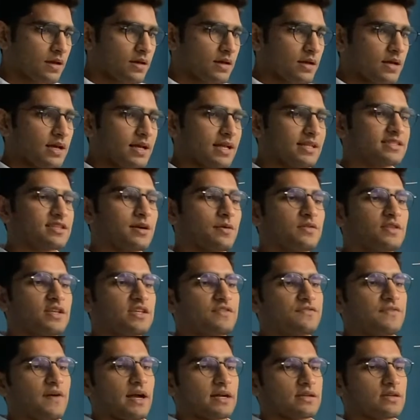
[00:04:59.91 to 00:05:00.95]
And some of these
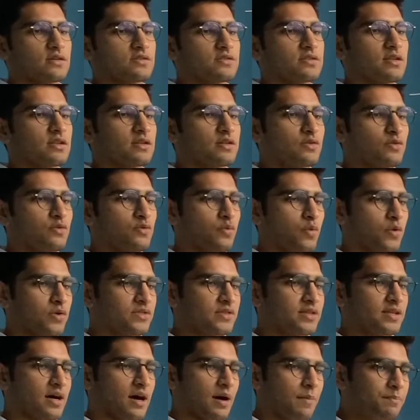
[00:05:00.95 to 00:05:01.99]
factors include what the
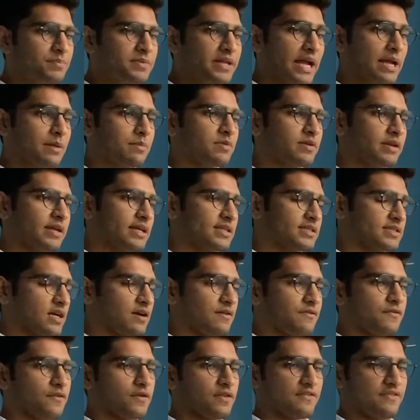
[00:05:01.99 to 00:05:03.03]
uptime rates are for
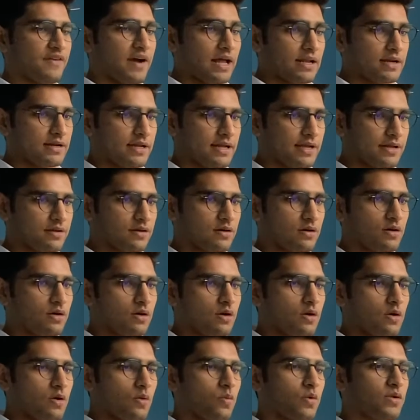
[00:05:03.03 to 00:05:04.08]
the validator, what the